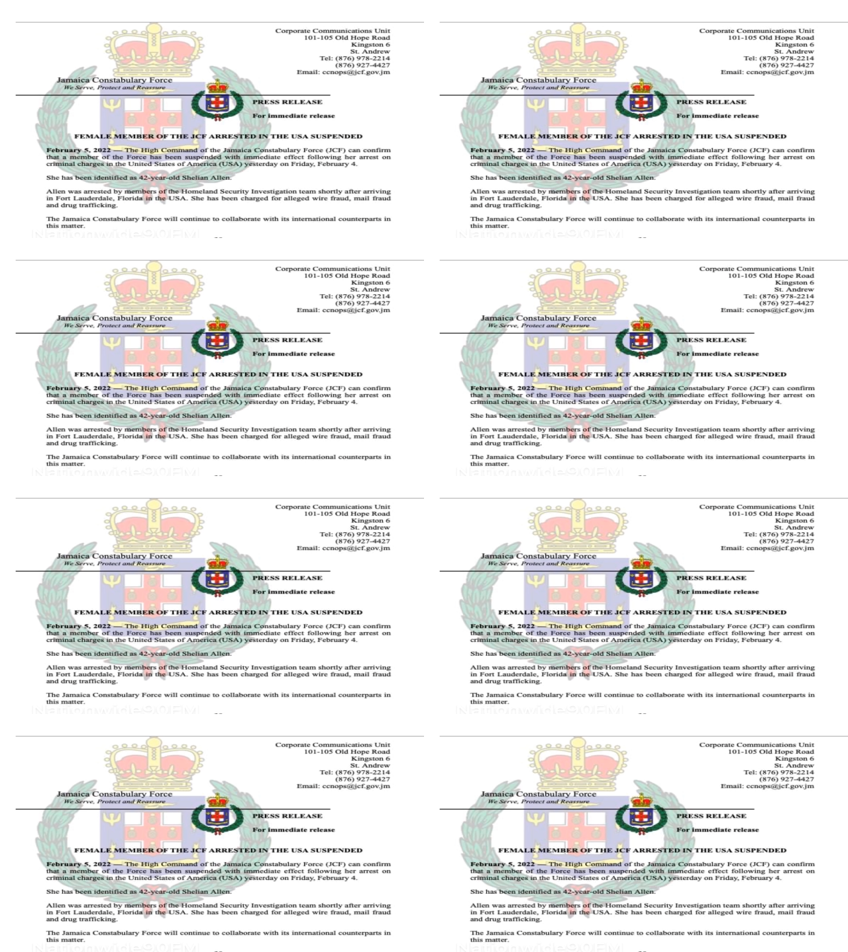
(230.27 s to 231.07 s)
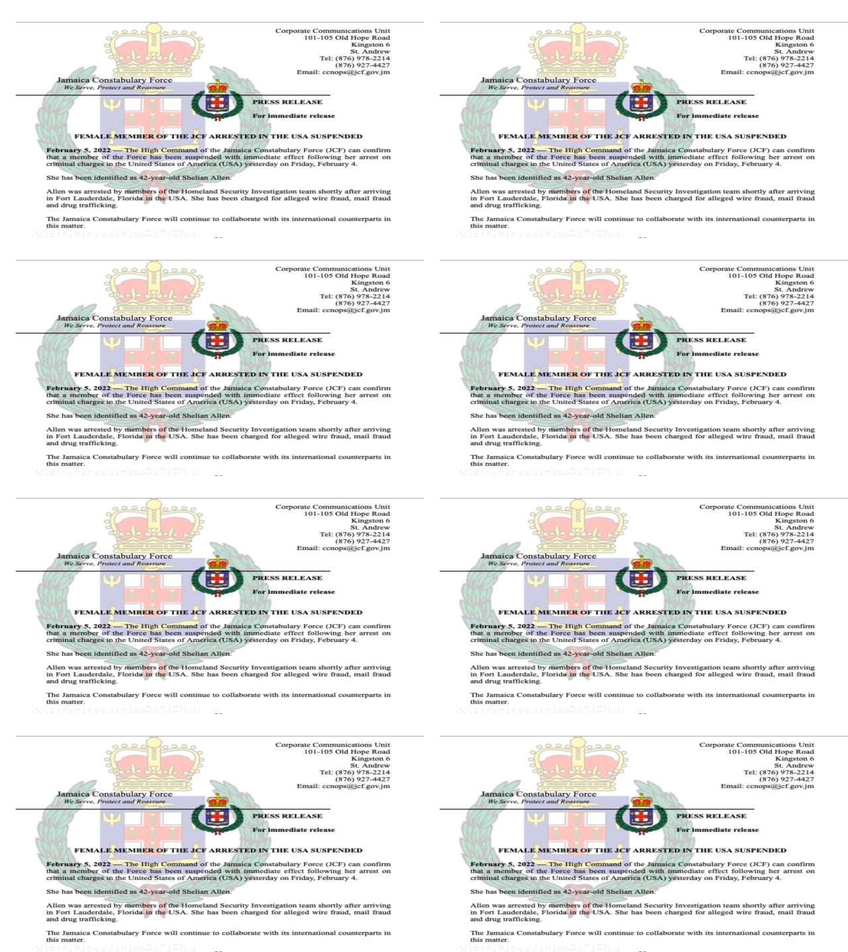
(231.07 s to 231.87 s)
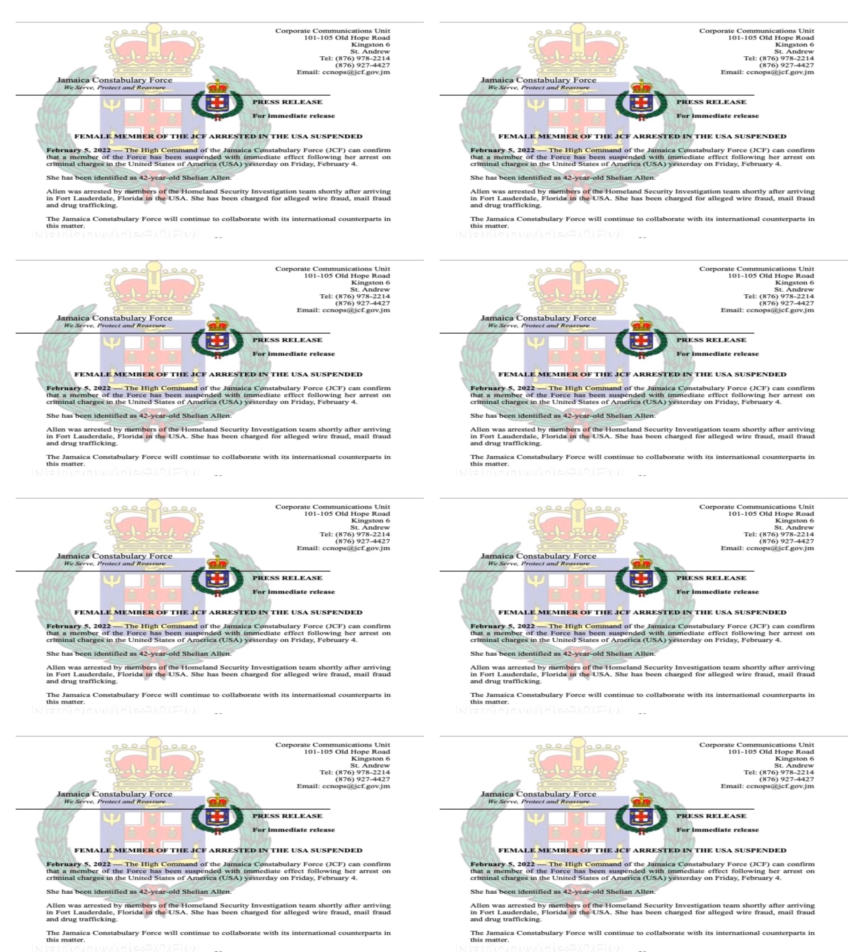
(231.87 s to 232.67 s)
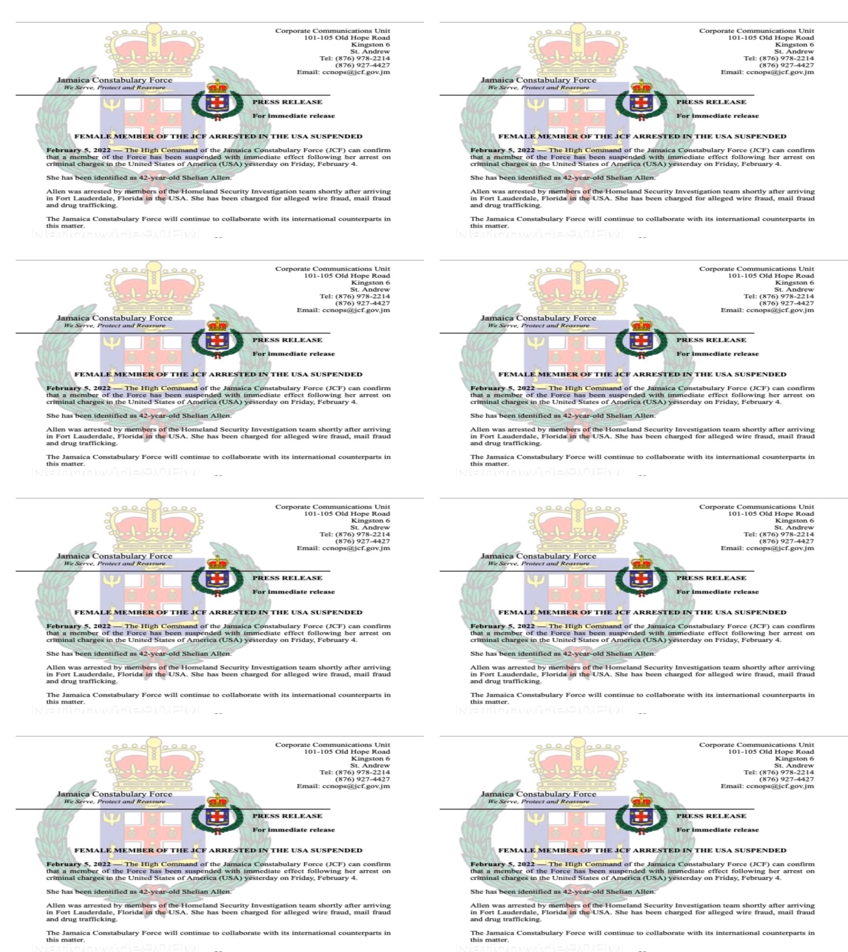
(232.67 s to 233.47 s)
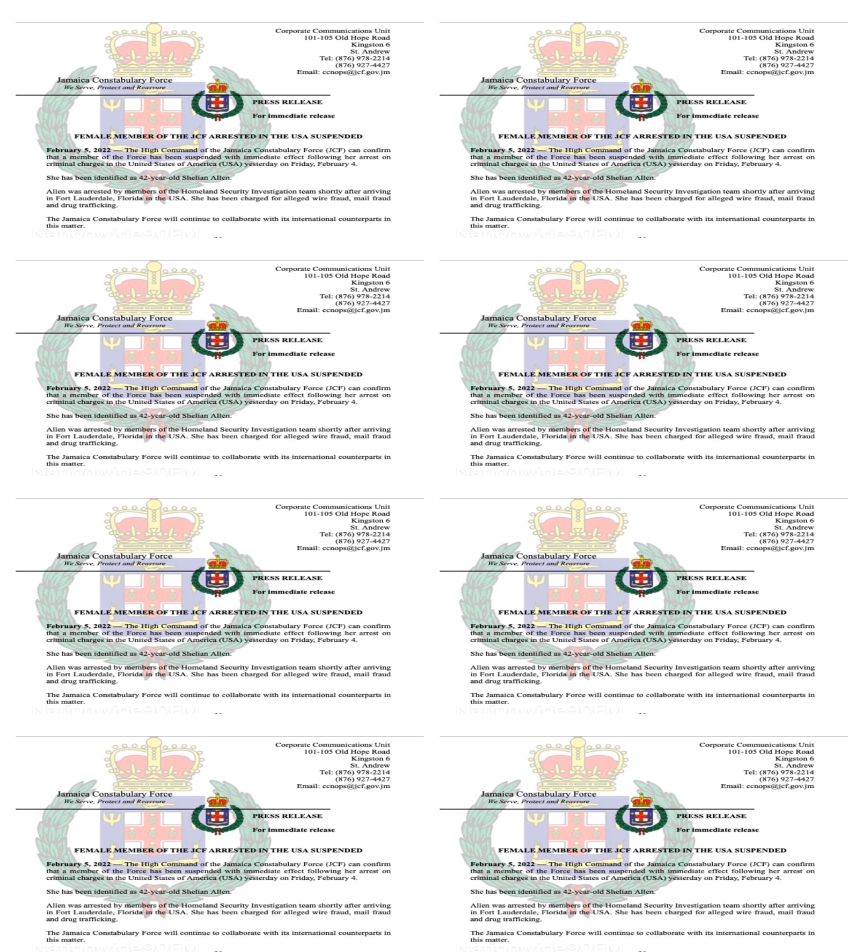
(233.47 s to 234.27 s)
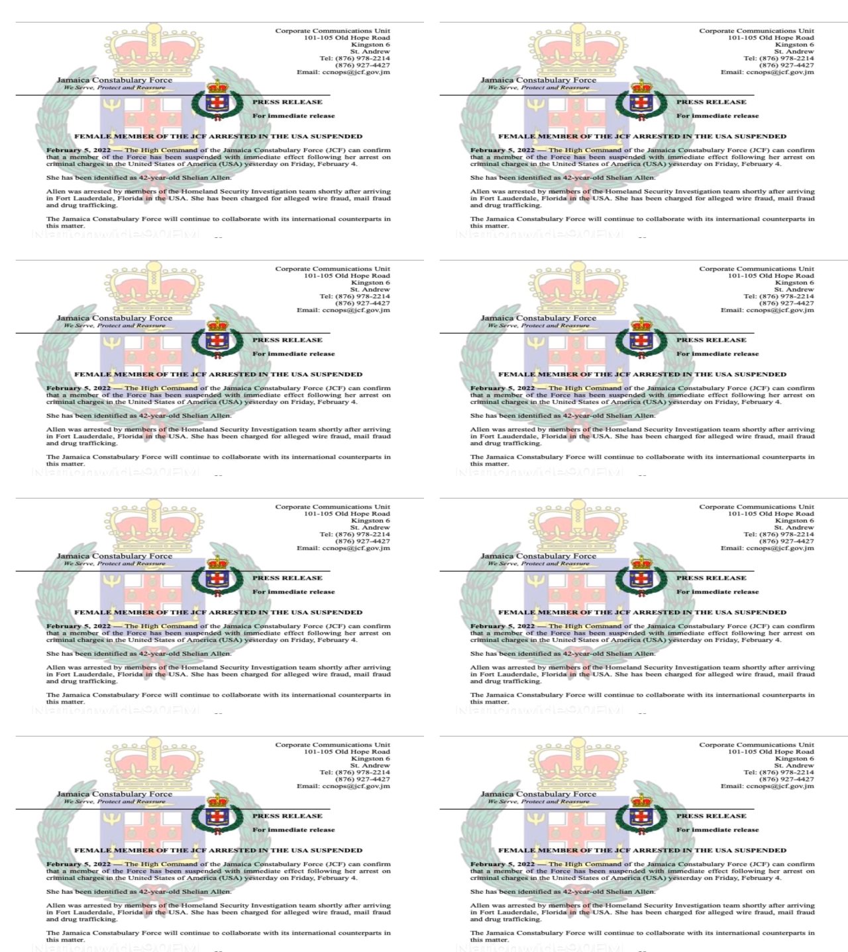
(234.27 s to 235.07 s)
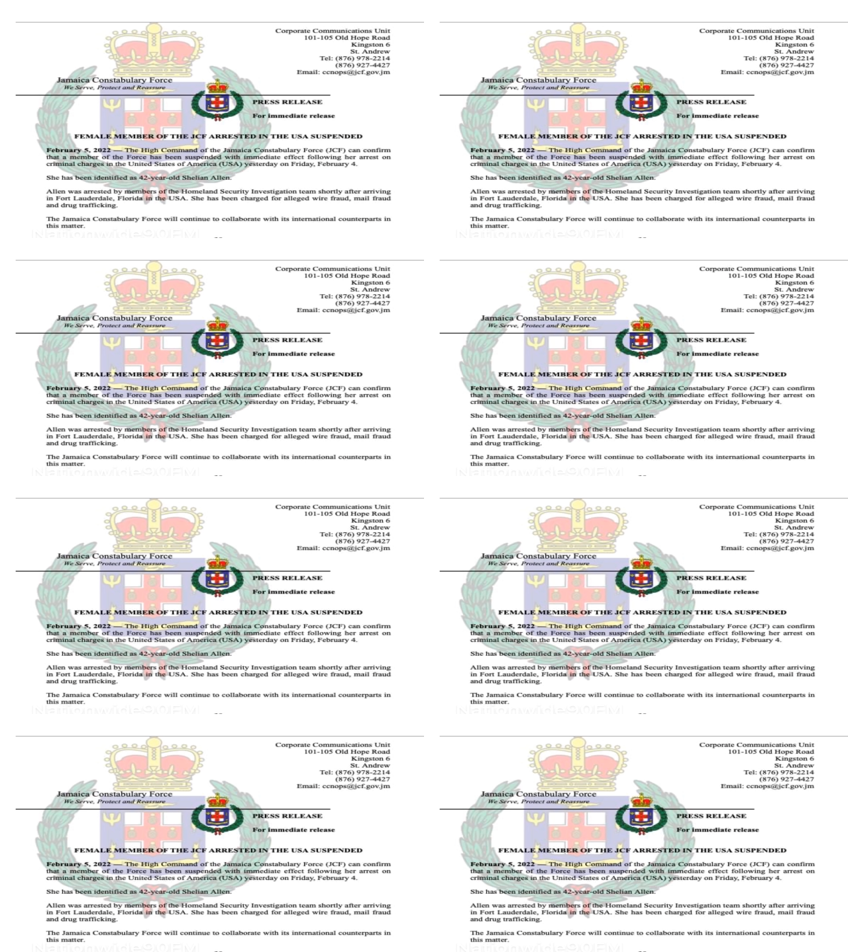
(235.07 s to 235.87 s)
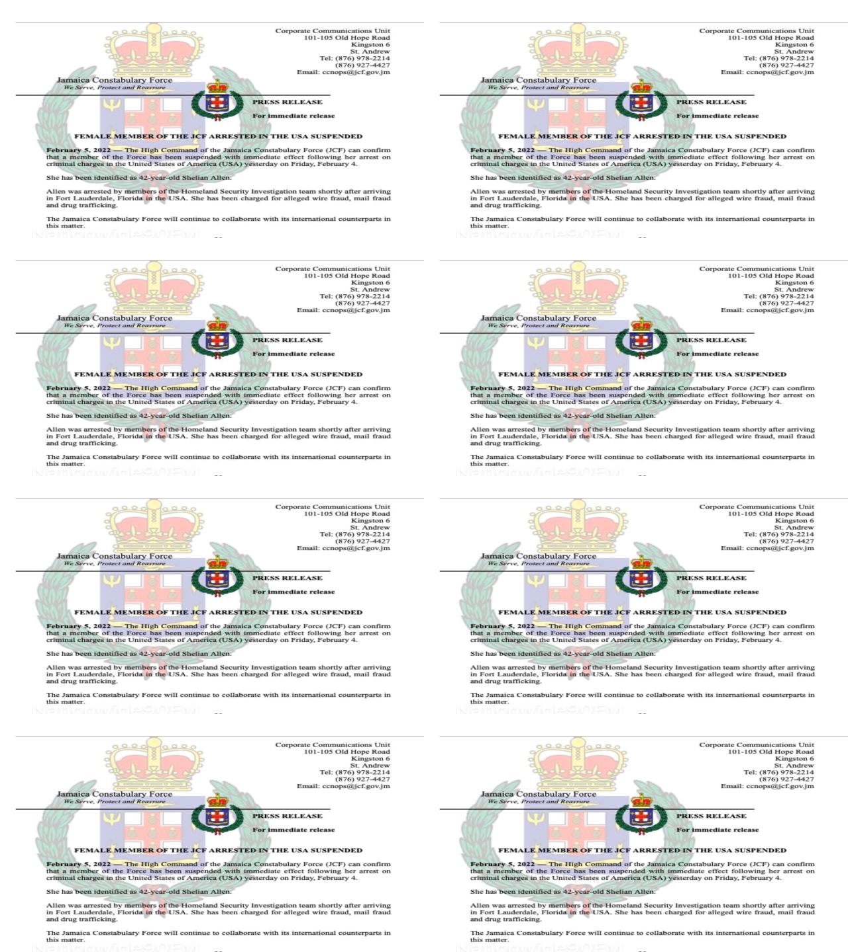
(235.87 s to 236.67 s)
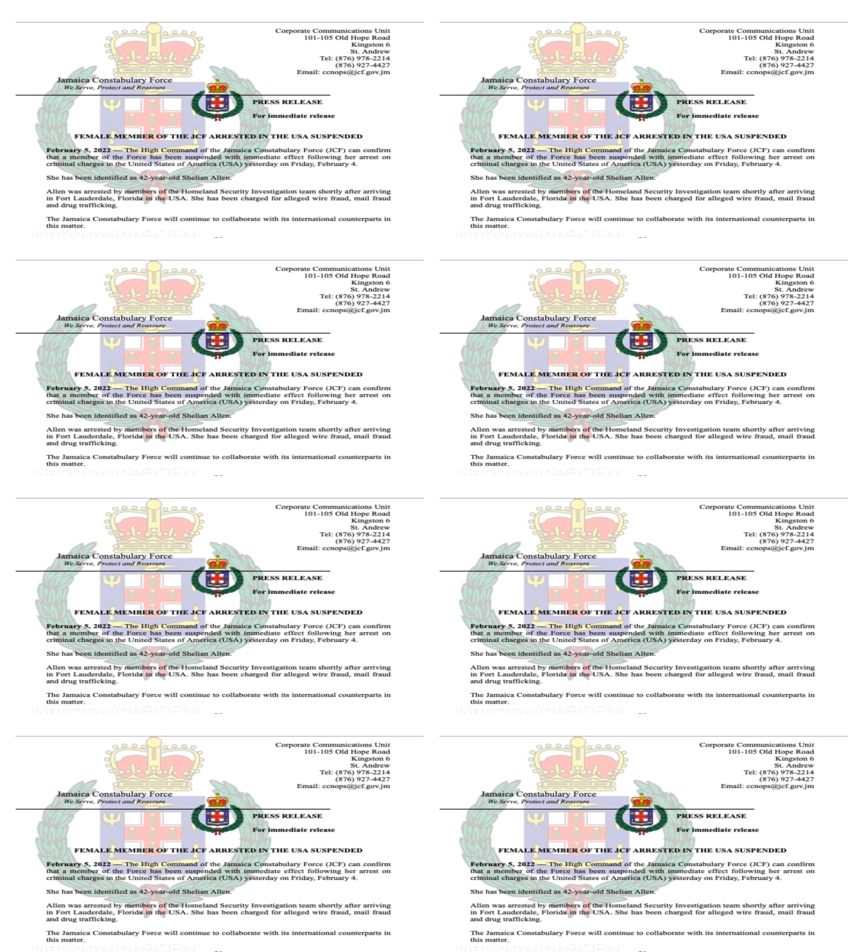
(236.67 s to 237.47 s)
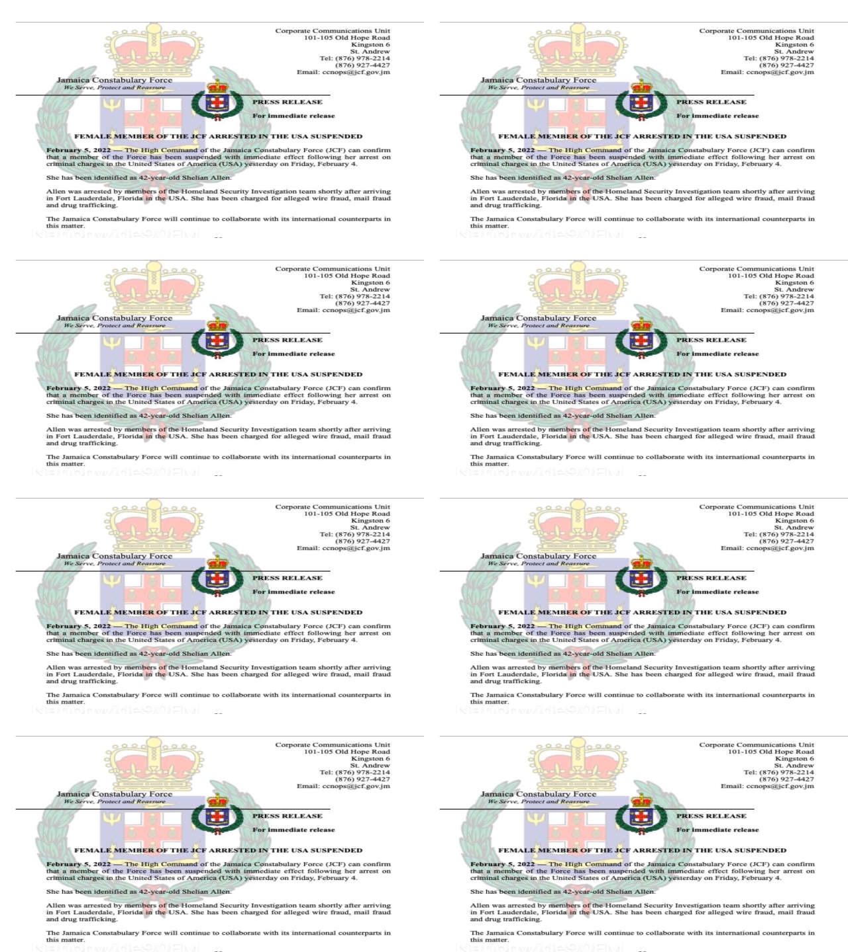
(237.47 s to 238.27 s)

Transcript: [unreadable: no face in view]